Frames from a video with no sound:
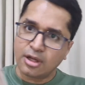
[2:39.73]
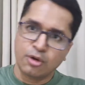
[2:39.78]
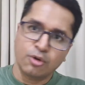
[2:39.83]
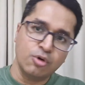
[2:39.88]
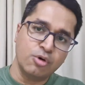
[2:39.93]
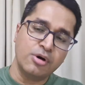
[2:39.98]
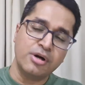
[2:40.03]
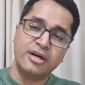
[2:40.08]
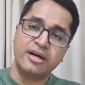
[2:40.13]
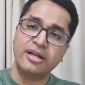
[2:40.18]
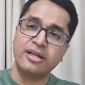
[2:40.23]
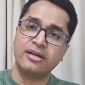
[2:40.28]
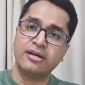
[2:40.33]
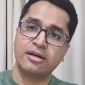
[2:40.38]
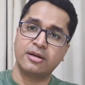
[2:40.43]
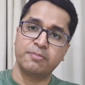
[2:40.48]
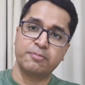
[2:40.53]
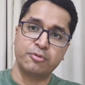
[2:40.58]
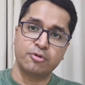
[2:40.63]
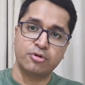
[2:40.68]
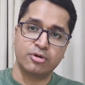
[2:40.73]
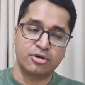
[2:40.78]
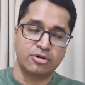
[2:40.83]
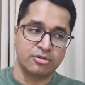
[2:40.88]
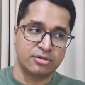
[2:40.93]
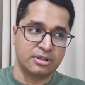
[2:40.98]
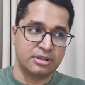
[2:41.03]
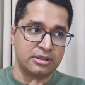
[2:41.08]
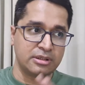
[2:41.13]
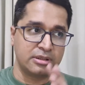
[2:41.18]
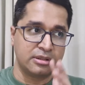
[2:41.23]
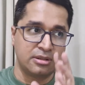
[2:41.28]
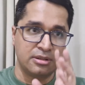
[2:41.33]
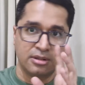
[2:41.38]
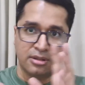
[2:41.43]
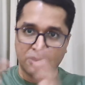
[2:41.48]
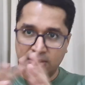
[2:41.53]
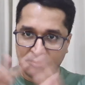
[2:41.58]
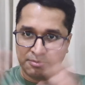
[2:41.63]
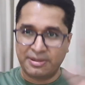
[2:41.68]
go ahead and report to the
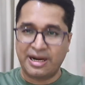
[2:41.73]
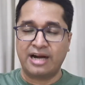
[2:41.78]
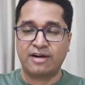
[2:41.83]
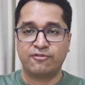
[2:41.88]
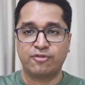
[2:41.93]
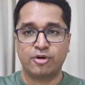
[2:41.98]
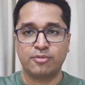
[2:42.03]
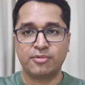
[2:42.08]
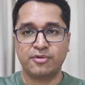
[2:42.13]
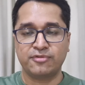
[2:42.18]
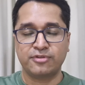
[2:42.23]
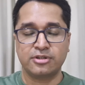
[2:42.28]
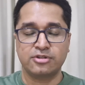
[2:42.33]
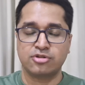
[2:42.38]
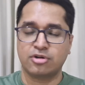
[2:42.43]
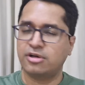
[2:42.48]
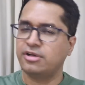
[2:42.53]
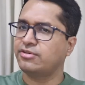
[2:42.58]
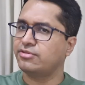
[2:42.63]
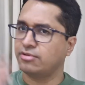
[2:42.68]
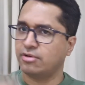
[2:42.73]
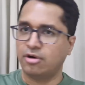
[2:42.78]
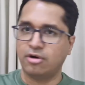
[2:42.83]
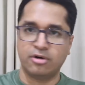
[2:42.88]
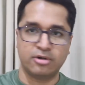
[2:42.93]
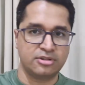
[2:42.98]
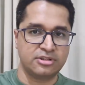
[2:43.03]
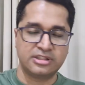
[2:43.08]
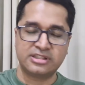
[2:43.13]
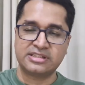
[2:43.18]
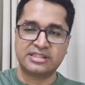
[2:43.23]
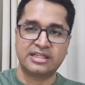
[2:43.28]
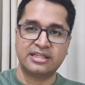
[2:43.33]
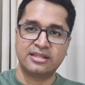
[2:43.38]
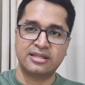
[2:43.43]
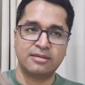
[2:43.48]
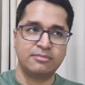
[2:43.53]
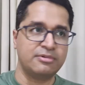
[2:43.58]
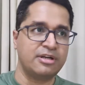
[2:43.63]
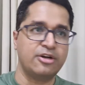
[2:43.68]
platform of the choice or just tell
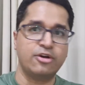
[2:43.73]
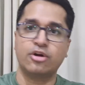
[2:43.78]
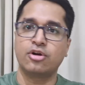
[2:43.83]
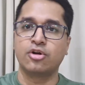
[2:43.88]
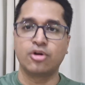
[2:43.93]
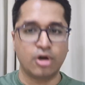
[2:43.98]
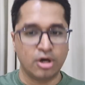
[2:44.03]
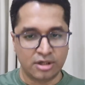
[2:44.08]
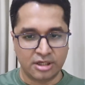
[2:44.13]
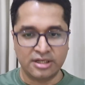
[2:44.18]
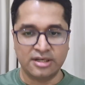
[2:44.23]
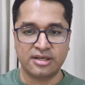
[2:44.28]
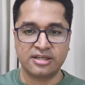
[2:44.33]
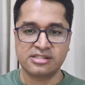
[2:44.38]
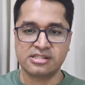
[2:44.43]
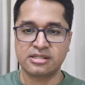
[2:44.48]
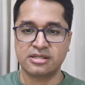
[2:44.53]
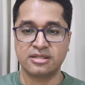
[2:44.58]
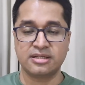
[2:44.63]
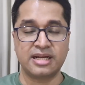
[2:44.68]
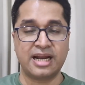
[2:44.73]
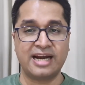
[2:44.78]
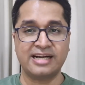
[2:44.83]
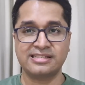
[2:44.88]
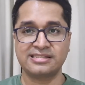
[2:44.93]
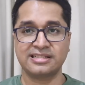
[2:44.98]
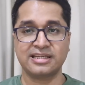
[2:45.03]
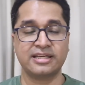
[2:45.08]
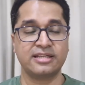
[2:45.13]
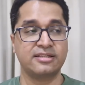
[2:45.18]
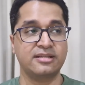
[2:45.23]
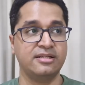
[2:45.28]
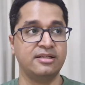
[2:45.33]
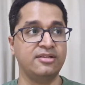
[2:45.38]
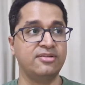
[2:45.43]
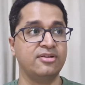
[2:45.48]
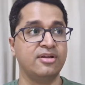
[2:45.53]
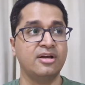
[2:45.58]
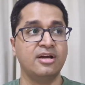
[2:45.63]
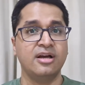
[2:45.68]
them that you're not interested in ads like
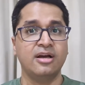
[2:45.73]
these.